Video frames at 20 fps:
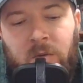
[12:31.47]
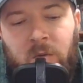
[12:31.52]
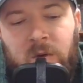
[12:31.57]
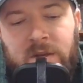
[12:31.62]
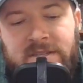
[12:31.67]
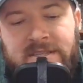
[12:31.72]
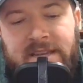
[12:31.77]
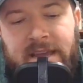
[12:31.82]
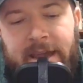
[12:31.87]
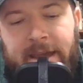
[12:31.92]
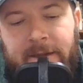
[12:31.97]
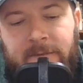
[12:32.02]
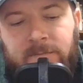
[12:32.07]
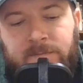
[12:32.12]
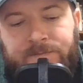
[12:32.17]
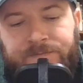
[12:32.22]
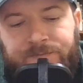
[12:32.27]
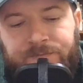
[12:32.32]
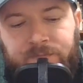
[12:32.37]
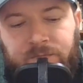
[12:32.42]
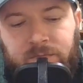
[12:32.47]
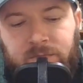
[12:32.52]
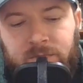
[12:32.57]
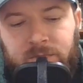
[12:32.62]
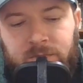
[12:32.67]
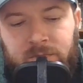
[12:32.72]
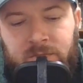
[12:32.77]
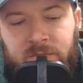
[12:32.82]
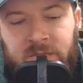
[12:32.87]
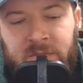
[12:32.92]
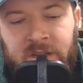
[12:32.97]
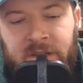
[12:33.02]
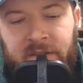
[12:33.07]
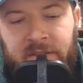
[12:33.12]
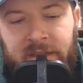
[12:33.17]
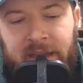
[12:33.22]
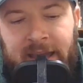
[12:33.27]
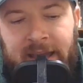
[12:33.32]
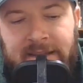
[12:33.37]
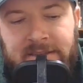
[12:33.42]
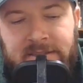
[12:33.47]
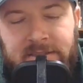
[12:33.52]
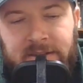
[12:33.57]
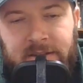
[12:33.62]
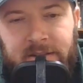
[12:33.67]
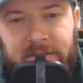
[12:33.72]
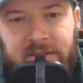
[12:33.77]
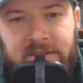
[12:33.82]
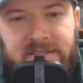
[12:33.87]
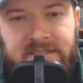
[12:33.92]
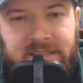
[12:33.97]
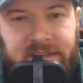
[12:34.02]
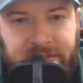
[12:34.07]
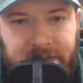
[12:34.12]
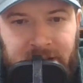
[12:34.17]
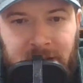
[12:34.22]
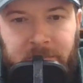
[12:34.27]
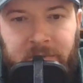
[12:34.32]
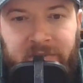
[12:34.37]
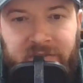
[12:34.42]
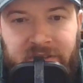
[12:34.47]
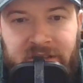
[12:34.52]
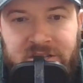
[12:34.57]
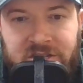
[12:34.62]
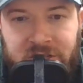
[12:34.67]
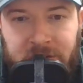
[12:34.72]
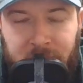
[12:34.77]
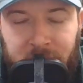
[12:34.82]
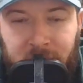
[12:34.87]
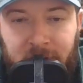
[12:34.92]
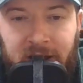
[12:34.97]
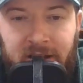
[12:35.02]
would say that the sealing up of vision and